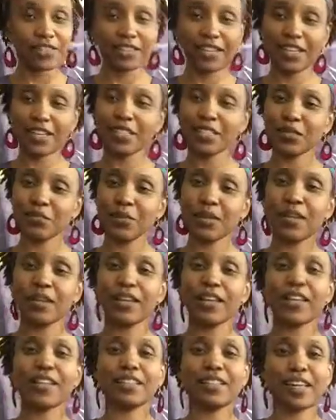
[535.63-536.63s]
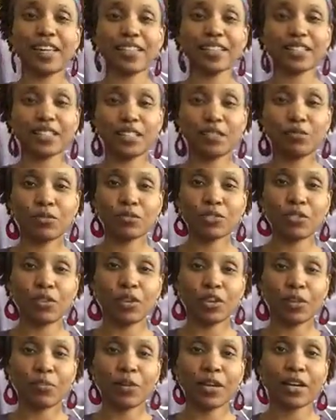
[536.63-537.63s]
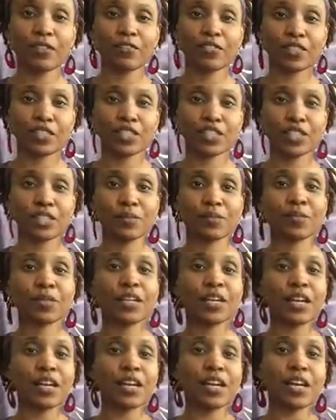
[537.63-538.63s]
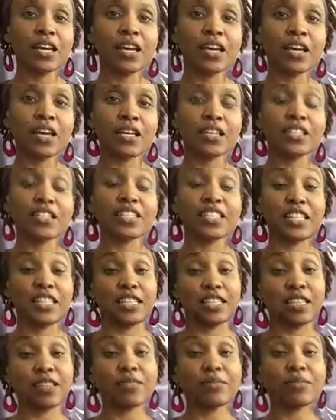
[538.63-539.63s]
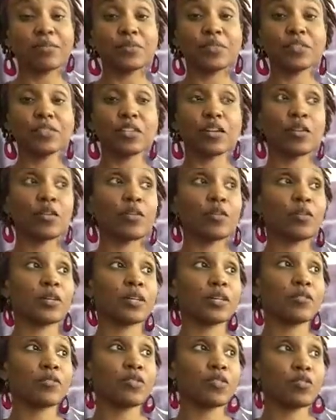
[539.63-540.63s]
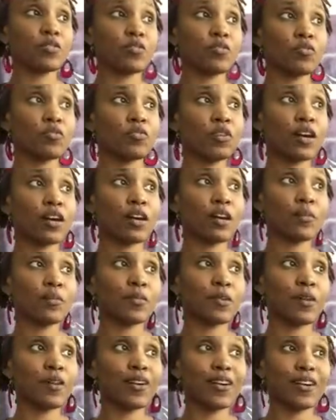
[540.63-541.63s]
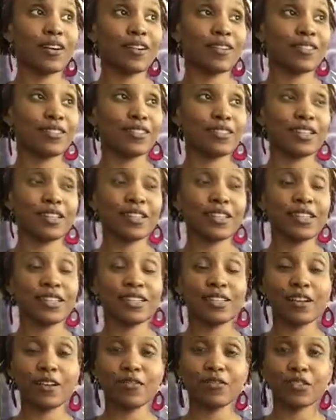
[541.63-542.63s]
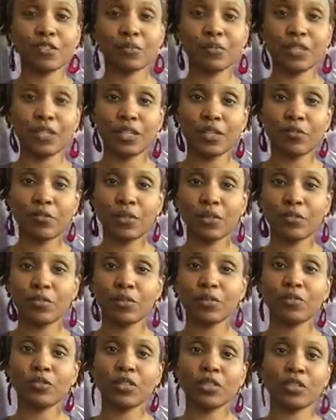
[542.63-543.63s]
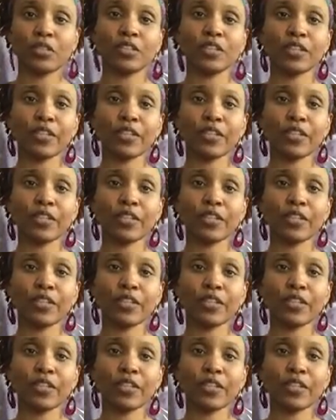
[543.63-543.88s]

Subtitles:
taste, smell, and lastly we'll talk about vision, seeing. So if you are lucky enough to be anywhere where you can